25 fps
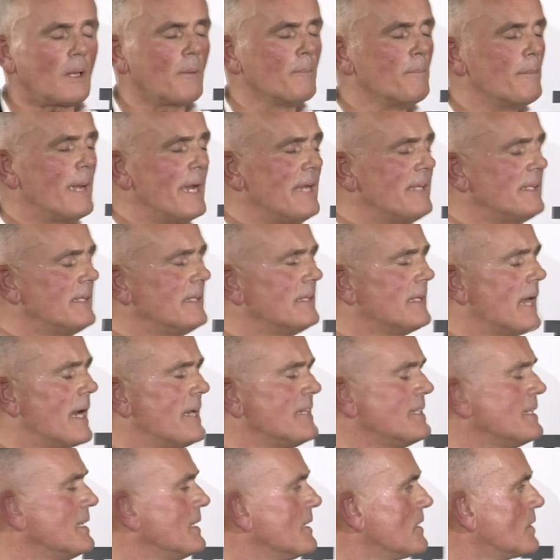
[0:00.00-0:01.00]
made in
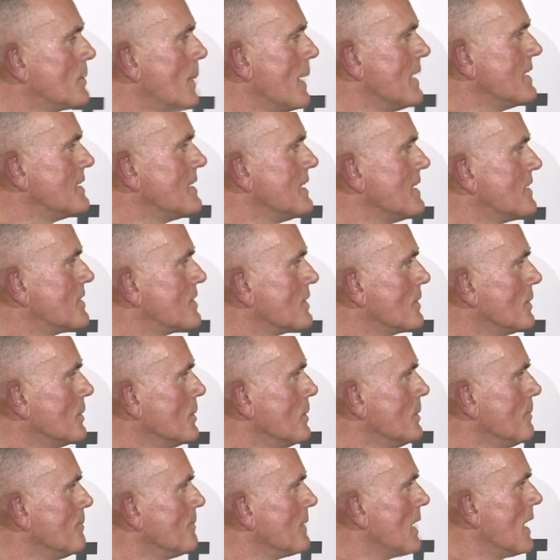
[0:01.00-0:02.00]

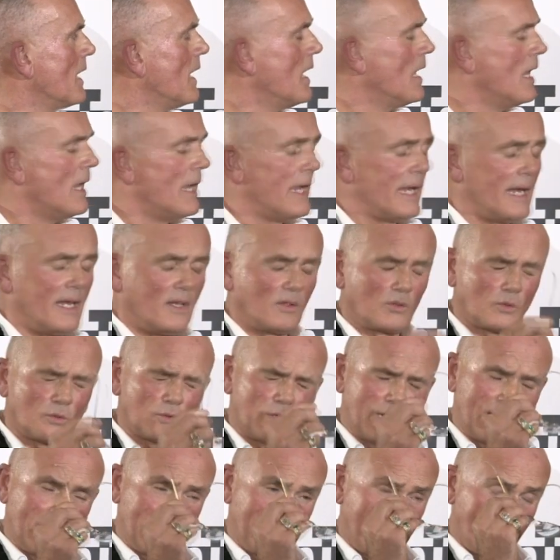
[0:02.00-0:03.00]
1922, is
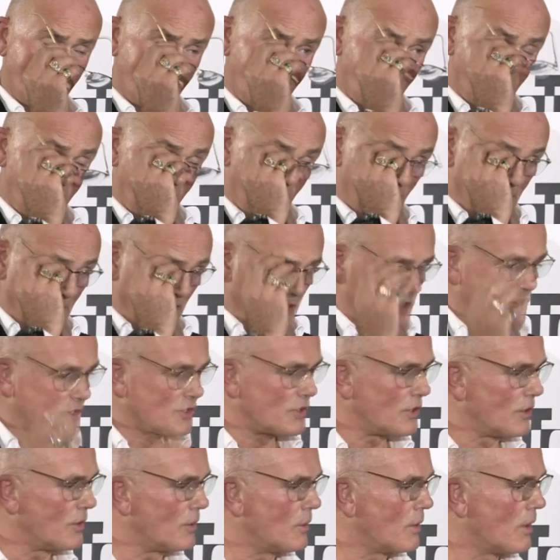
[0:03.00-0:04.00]
really a homage
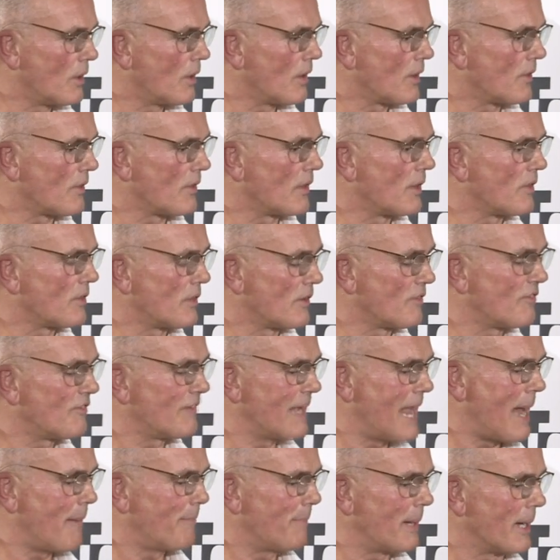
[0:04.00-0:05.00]
to the, the
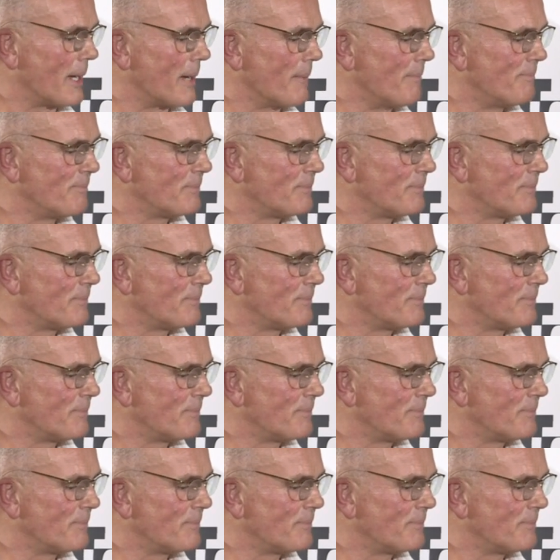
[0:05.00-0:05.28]
flapper.